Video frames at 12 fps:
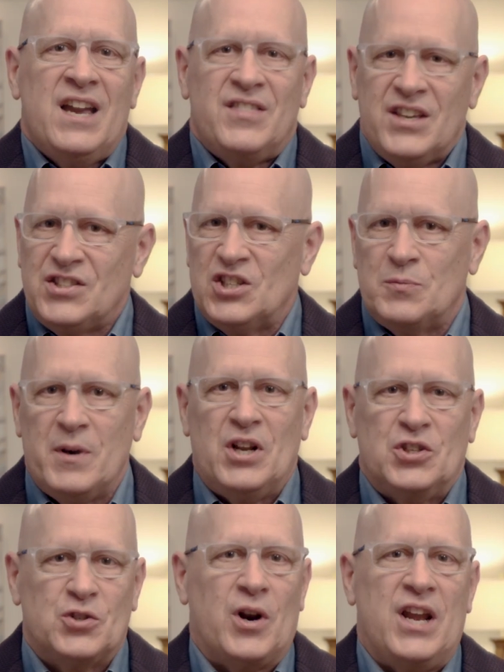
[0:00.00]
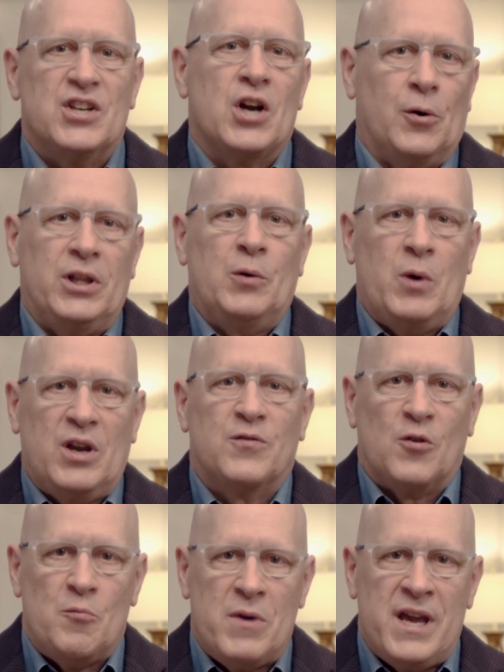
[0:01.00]
This has been a strange Holy Week
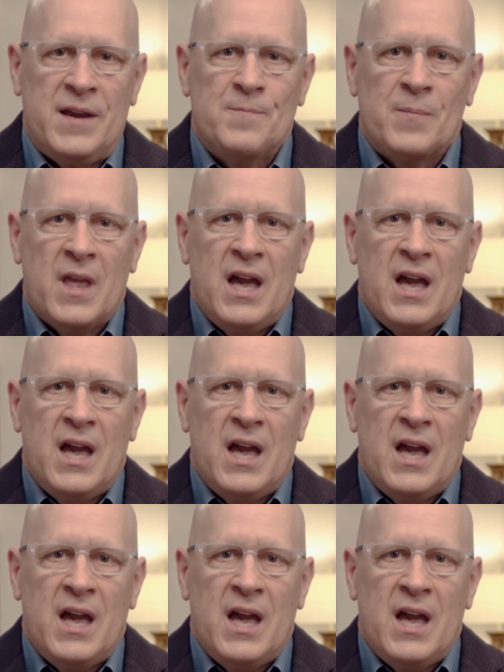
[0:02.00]
for me.